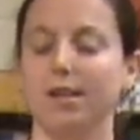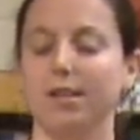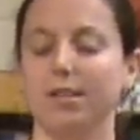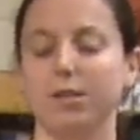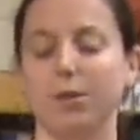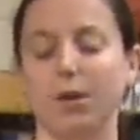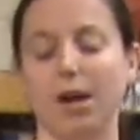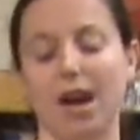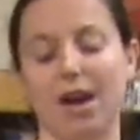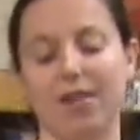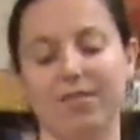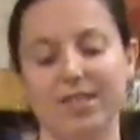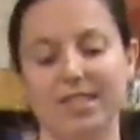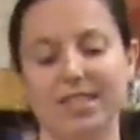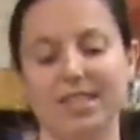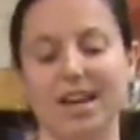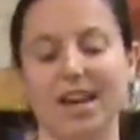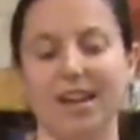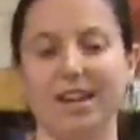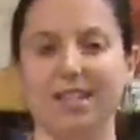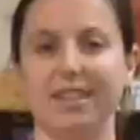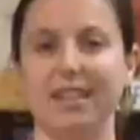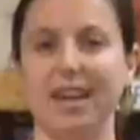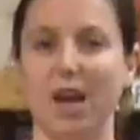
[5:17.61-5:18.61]
So I haven't
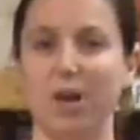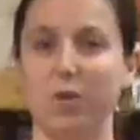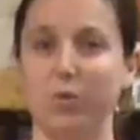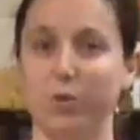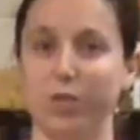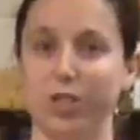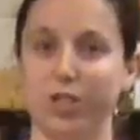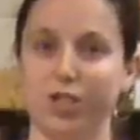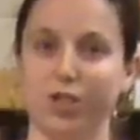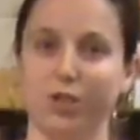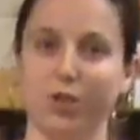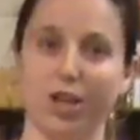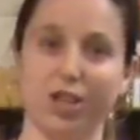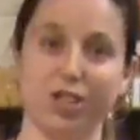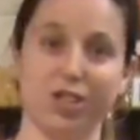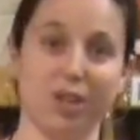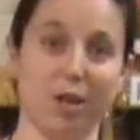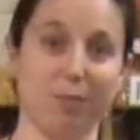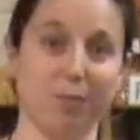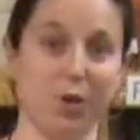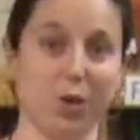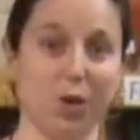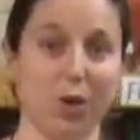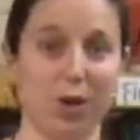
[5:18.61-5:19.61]
decided yet which
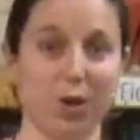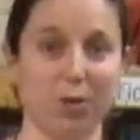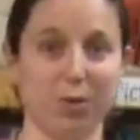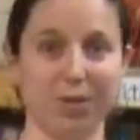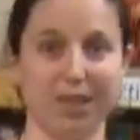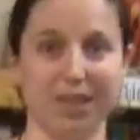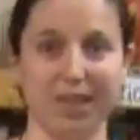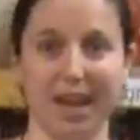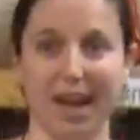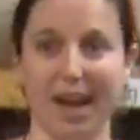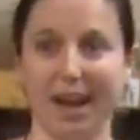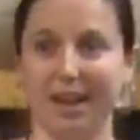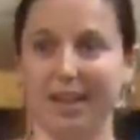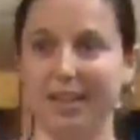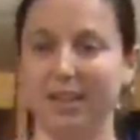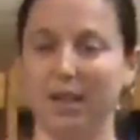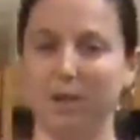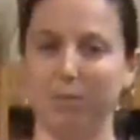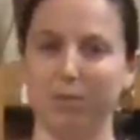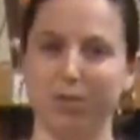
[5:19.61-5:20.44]
direction I'm going with that.